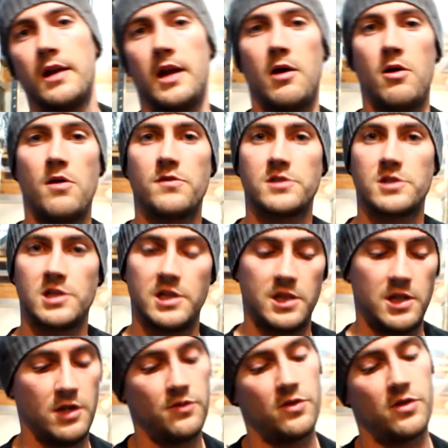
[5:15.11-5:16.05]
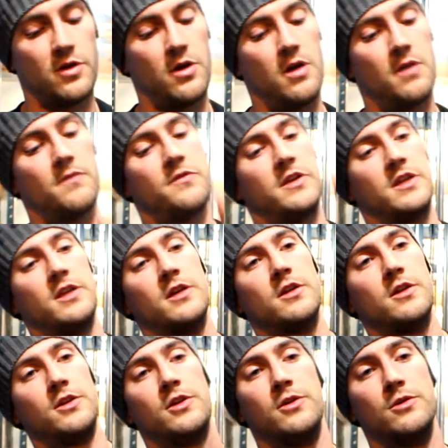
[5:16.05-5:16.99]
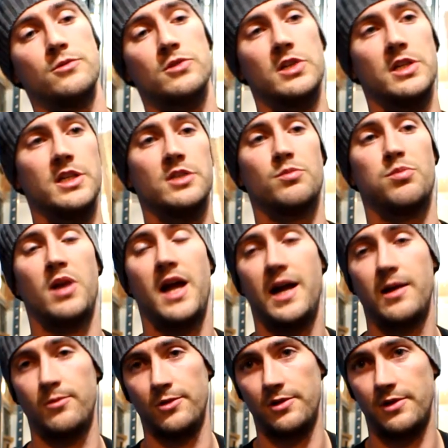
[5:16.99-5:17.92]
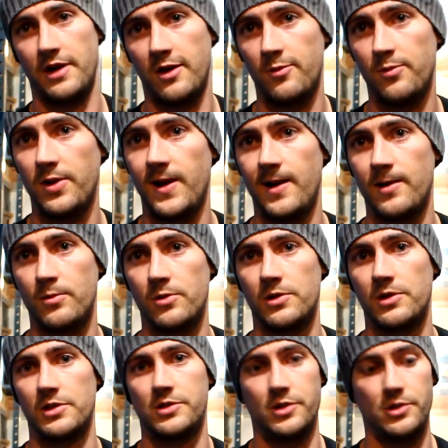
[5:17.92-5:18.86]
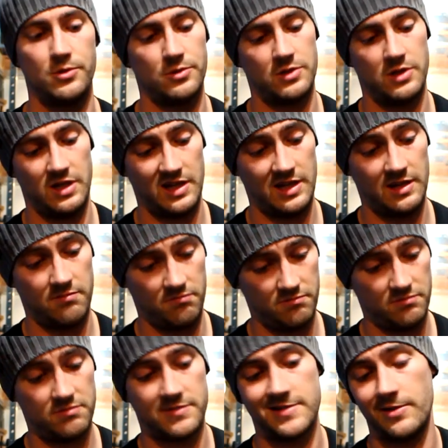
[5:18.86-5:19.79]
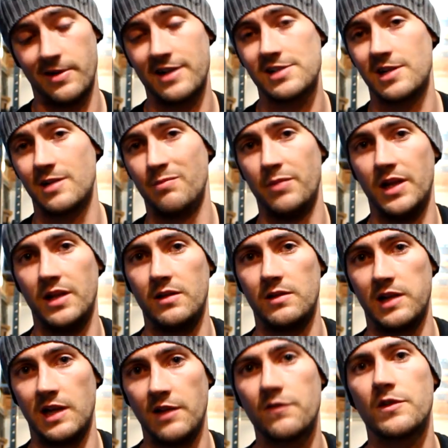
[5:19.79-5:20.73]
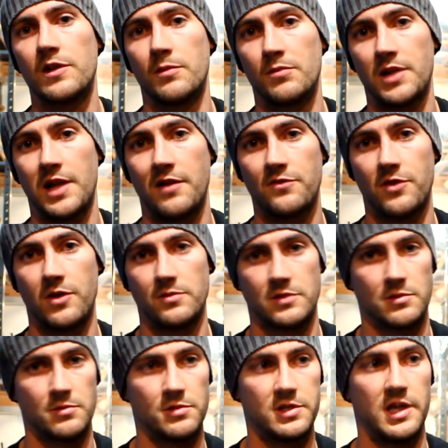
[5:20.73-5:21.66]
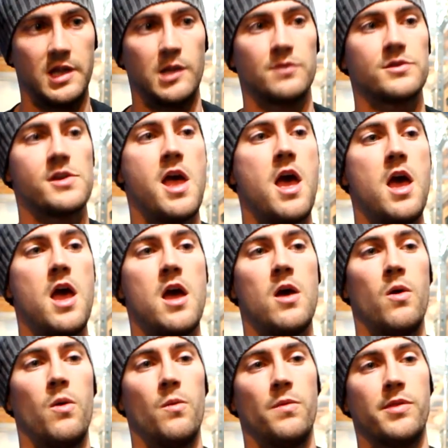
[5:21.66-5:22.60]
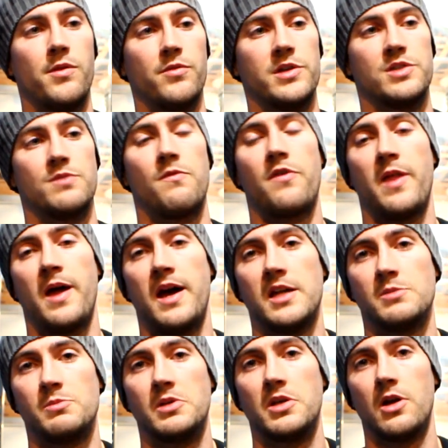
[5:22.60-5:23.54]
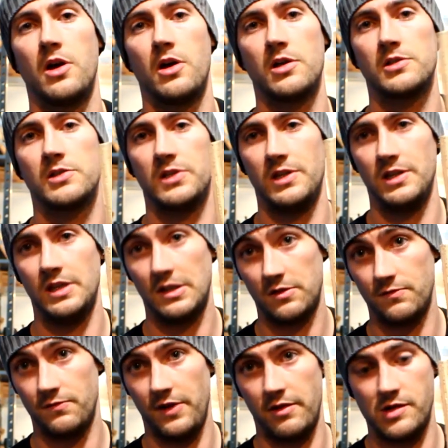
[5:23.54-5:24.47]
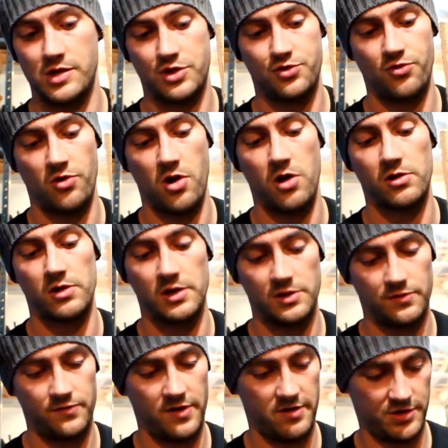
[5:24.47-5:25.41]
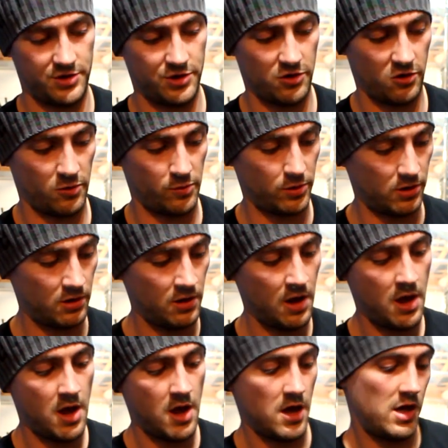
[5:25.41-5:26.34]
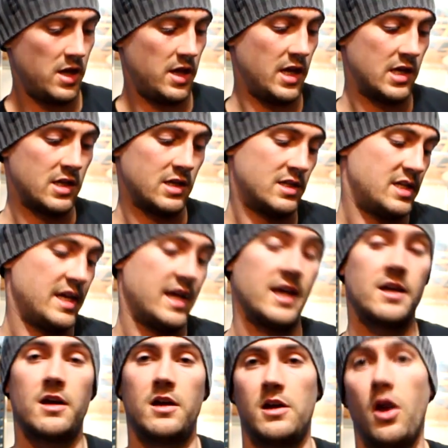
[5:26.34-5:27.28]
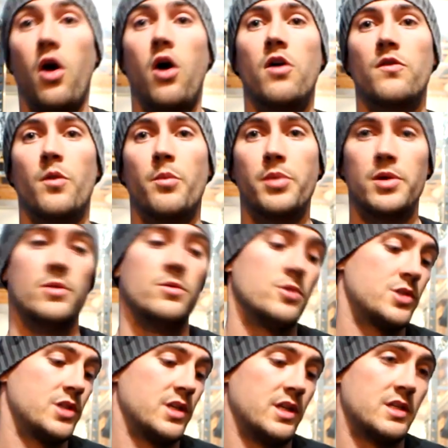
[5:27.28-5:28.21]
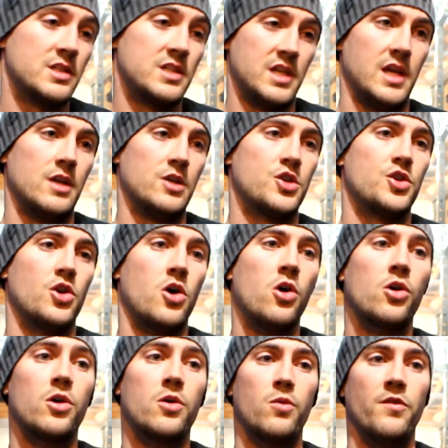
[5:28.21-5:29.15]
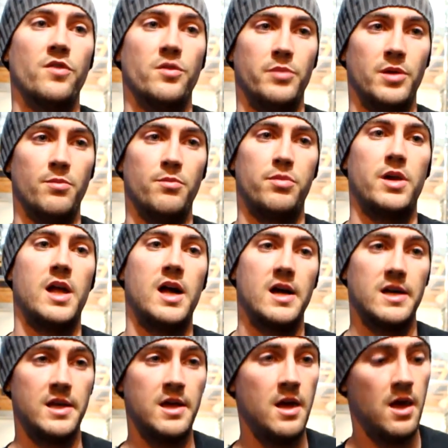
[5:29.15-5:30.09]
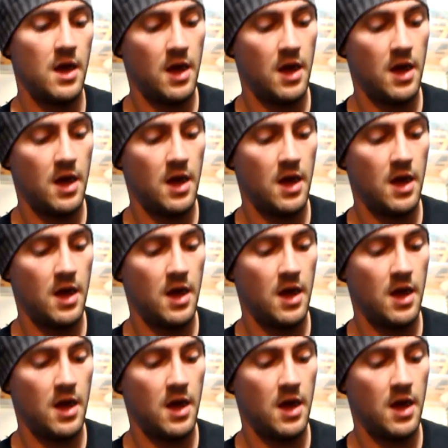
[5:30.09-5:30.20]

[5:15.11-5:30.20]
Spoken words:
Now obviously the other thing you can use is plywood. Now plywood is used to actually build lifting platforms themselves, and the reason for that is because it's very strong, it's very durable, it can take a lot of abuse, it can take shock with it being ply,